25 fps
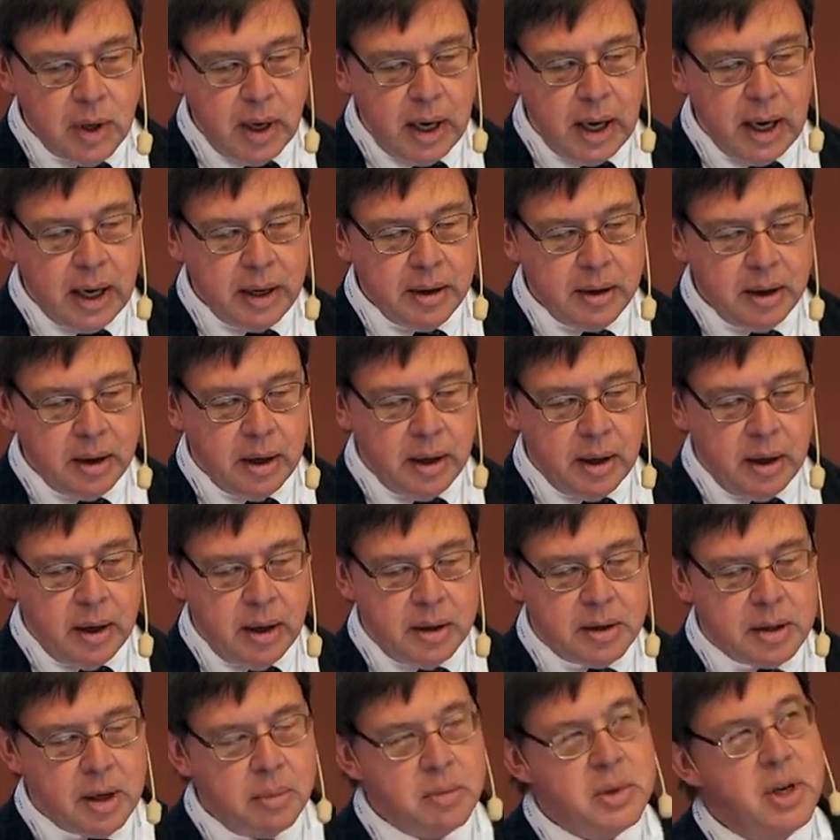And
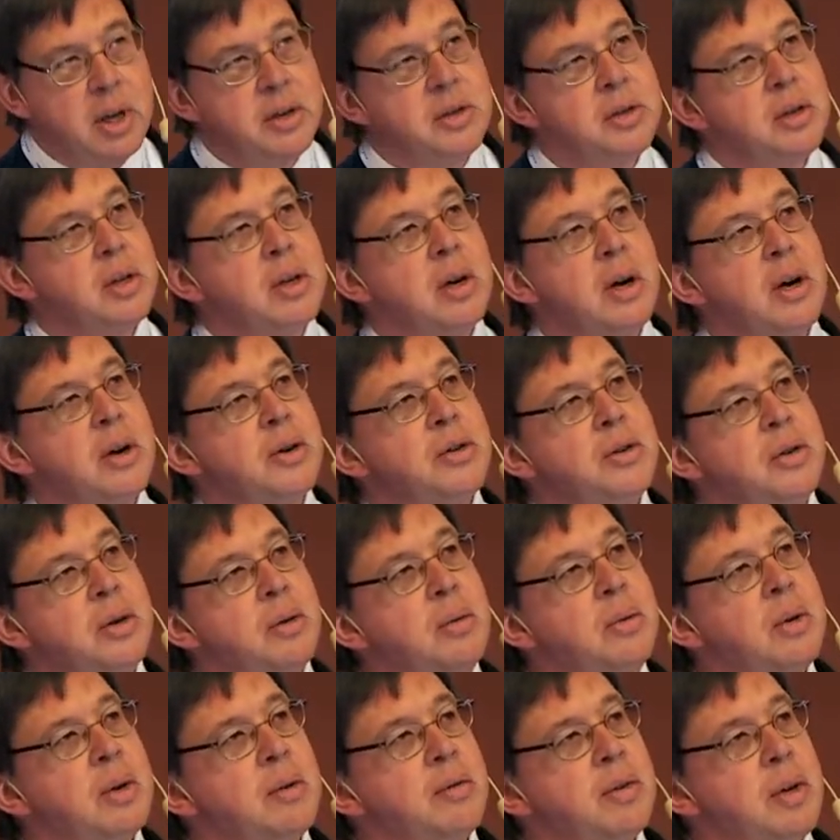in some sense, the
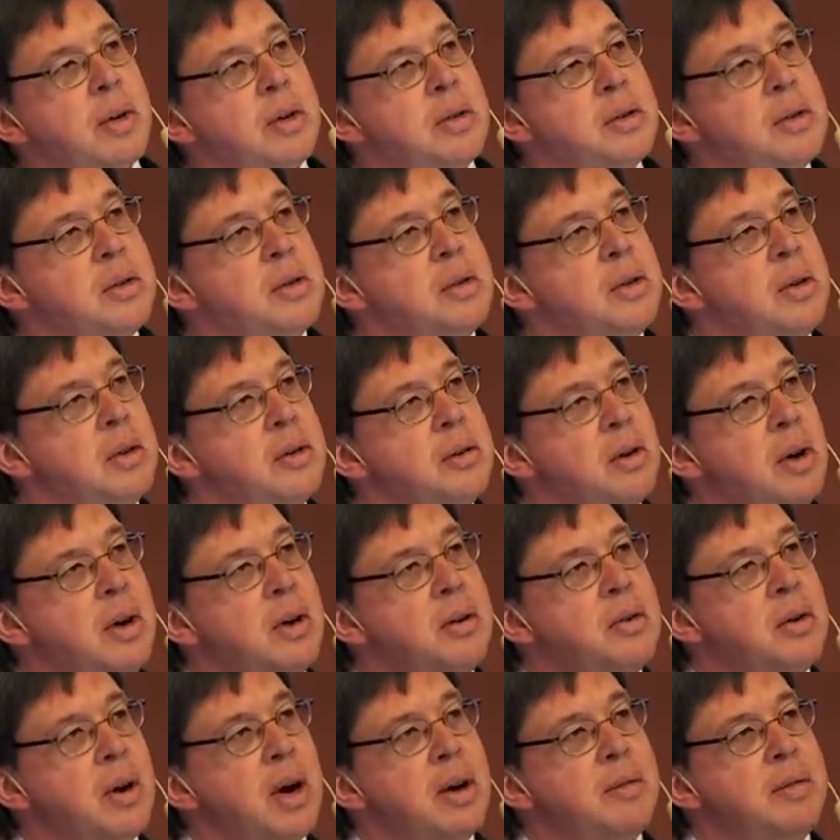cartoon of this is that you're trying
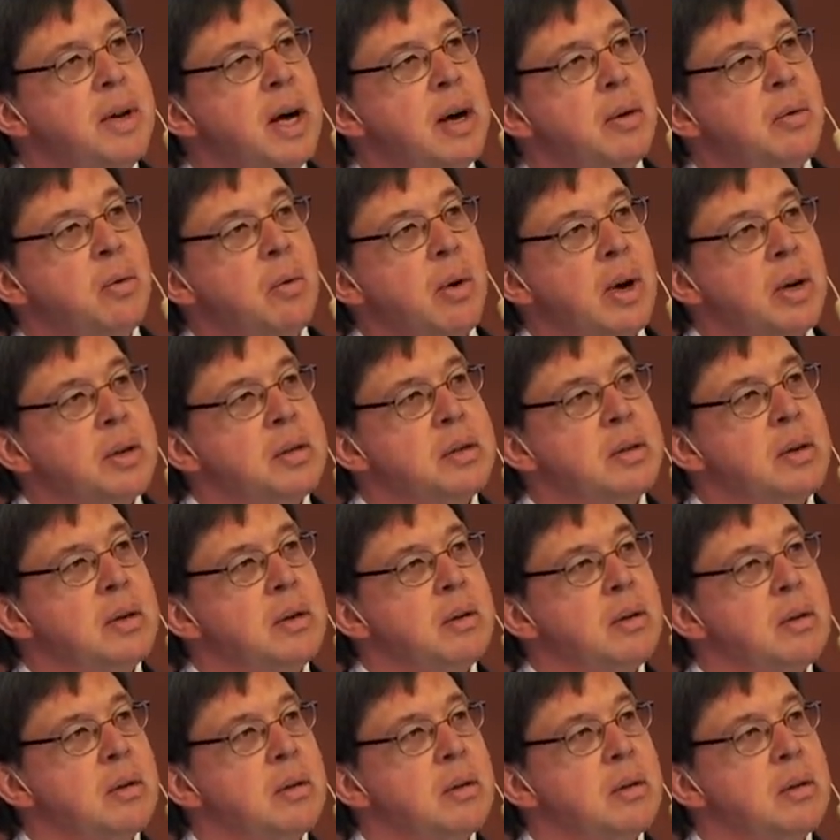to drive down risk.